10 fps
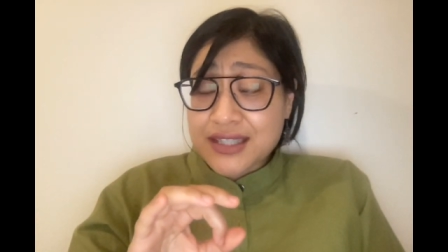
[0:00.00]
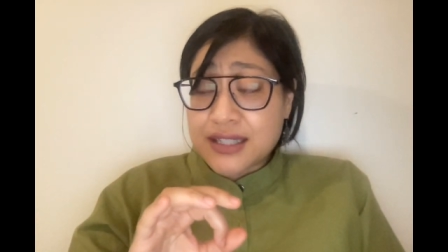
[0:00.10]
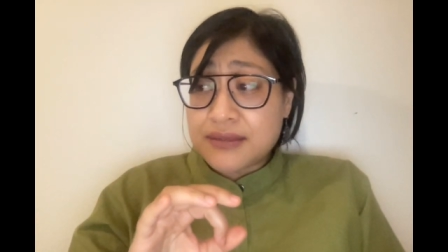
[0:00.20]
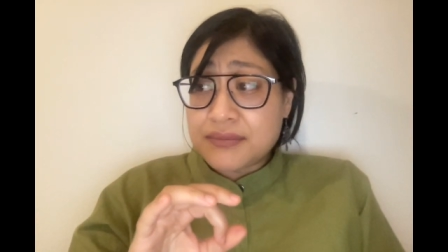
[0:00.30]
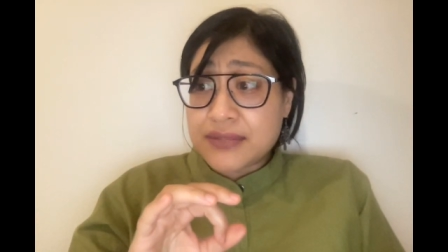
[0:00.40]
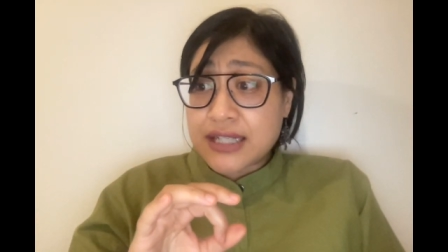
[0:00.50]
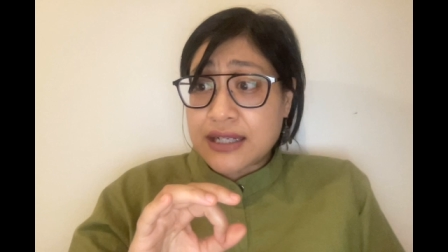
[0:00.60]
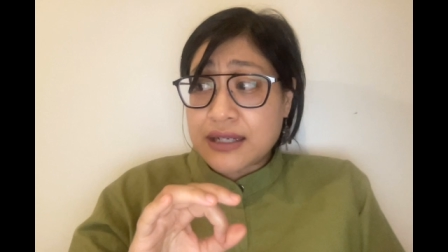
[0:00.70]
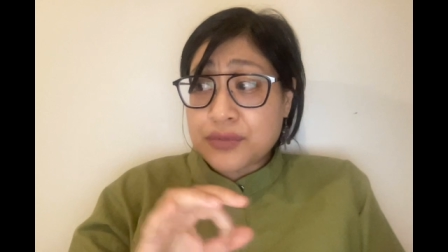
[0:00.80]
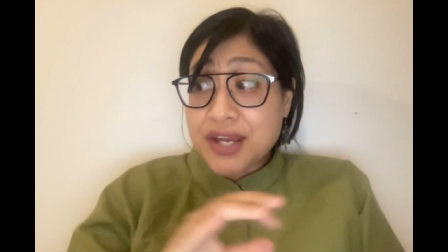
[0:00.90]
um,
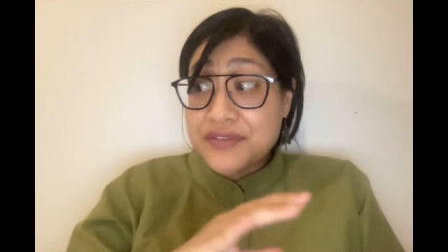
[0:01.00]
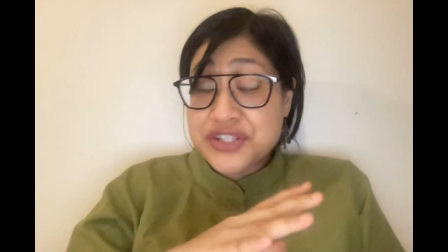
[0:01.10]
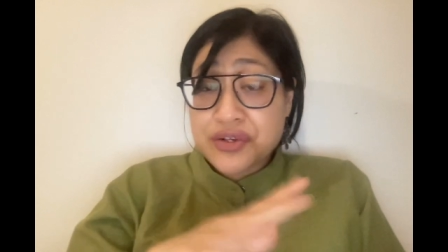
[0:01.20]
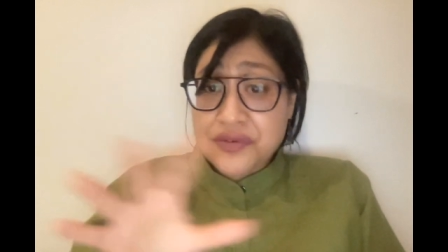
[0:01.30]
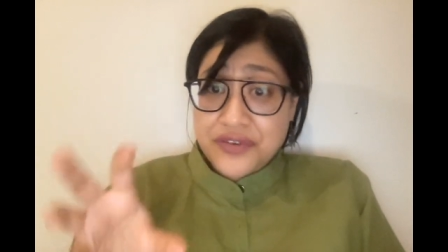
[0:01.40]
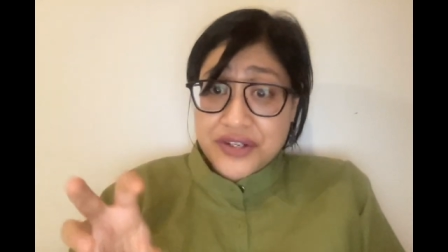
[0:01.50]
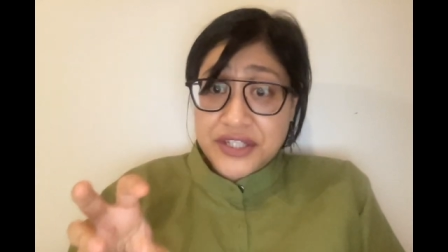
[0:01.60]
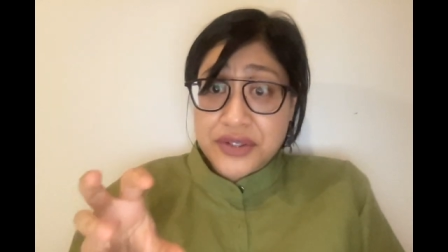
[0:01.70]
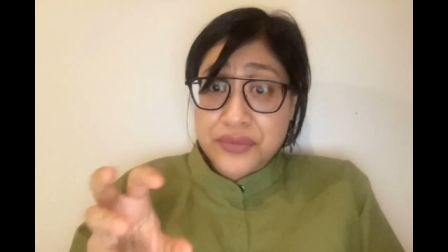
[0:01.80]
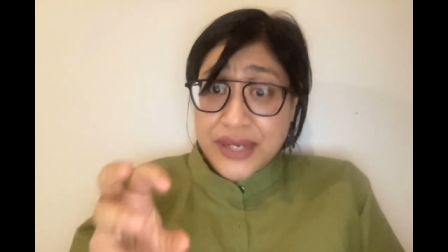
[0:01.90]
uh, ravaged over,
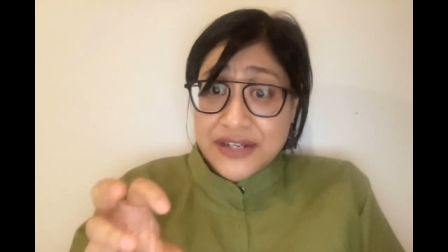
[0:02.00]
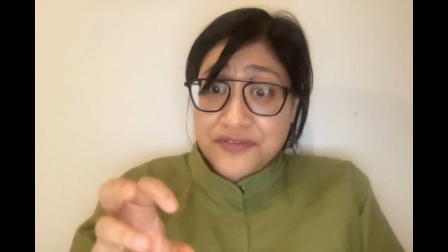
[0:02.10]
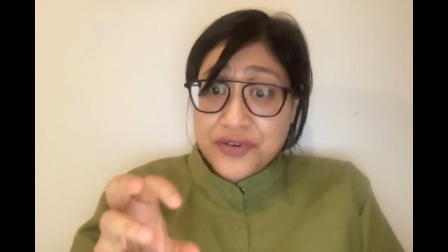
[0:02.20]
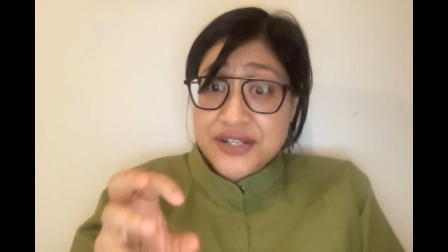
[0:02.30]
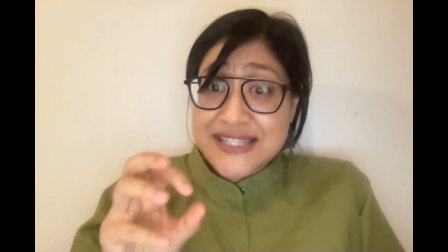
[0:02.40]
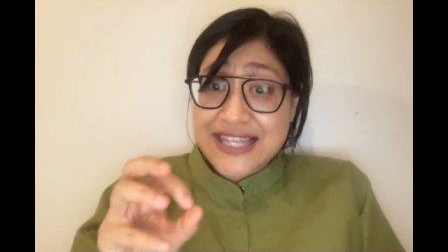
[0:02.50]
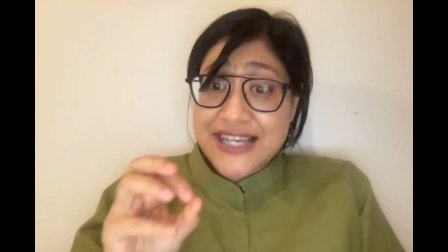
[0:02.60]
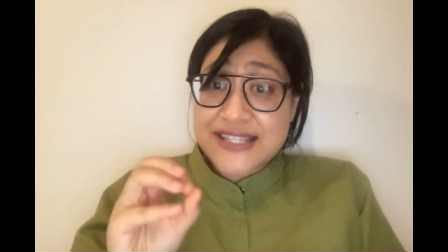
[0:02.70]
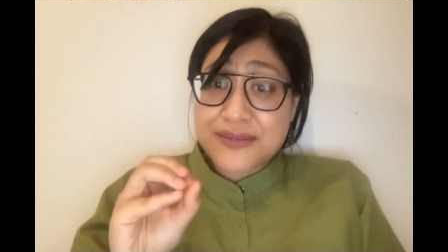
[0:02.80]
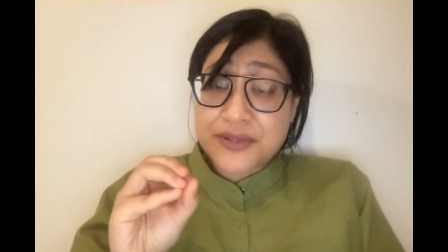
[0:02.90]
you know, rainforest
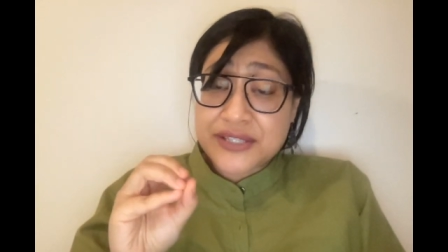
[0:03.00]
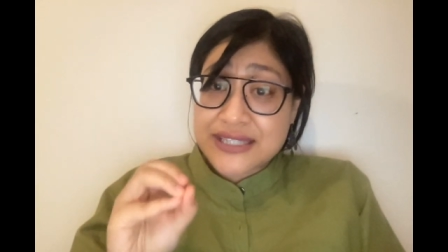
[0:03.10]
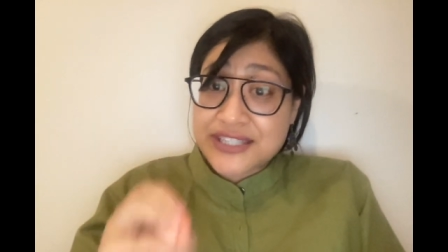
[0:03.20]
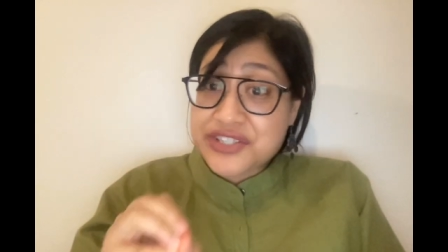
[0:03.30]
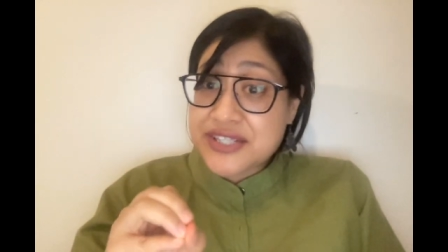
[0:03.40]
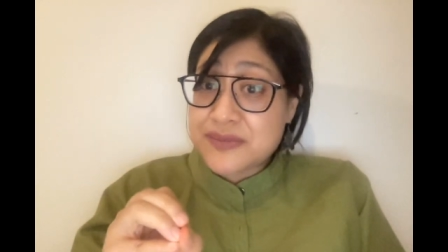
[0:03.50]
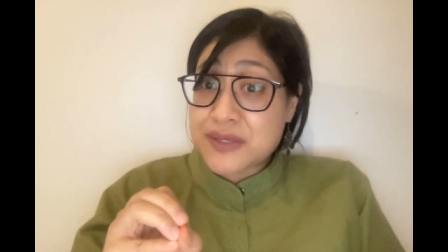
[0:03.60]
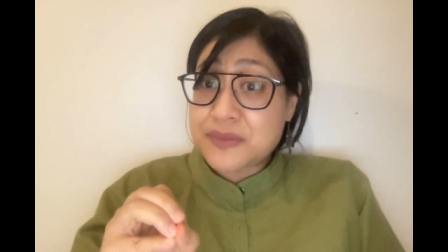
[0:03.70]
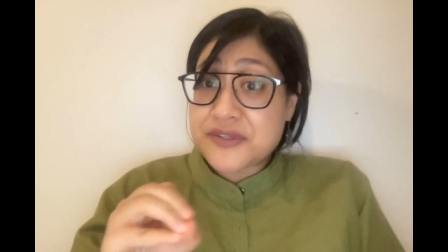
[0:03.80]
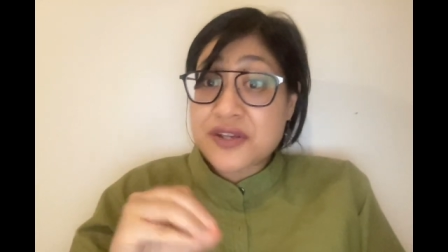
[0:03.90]
lands that belong to indigenous
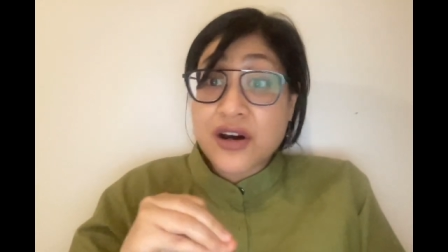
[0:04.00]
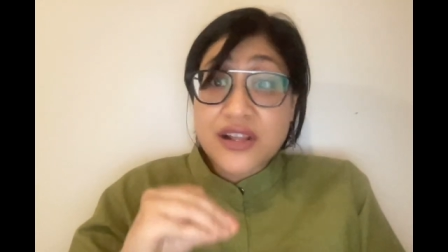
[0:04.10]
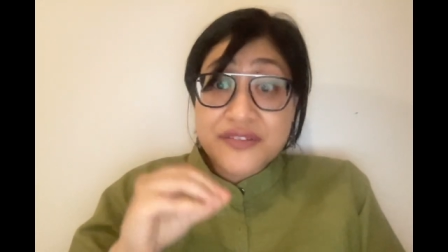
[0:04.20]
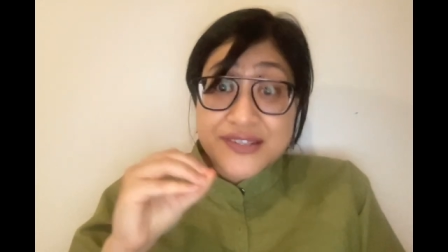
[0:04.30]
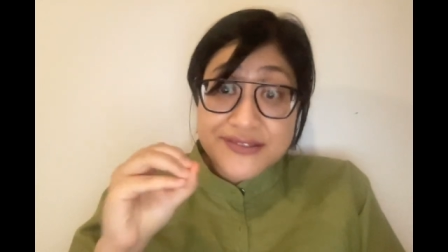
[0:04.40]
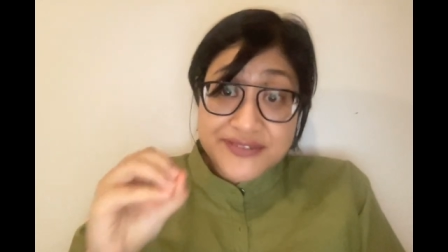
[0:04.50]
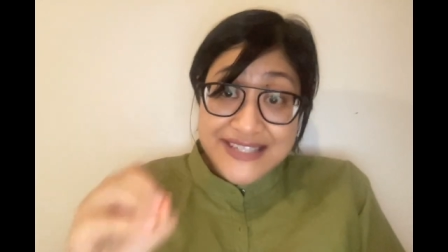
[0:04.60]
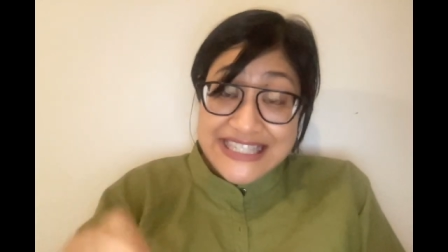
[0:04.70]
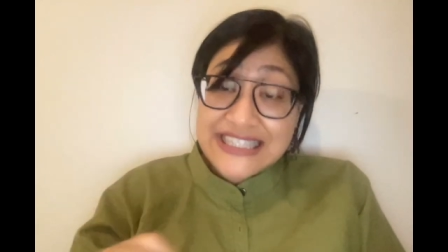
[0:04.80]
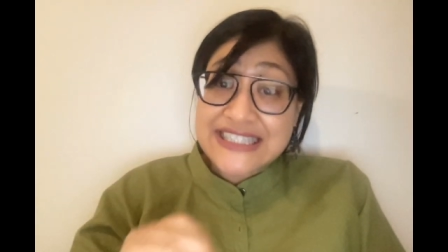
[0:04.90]
peoples. All of this was
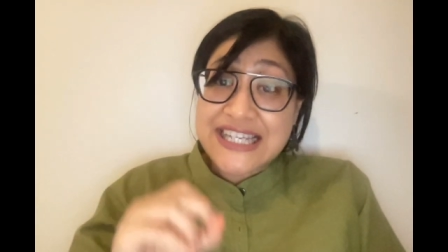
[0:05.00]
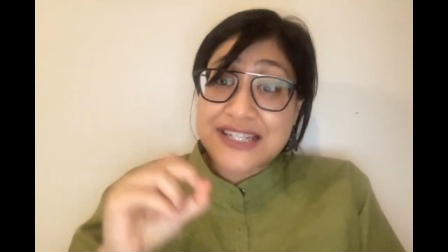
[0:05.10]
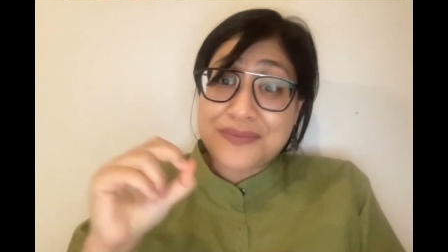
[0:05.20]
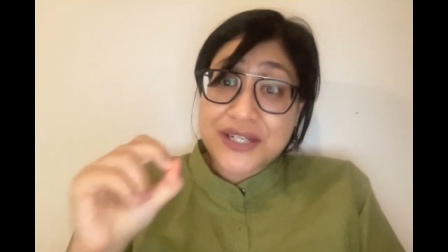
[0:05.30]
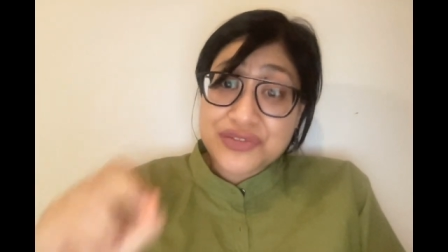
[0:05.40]
facilitated by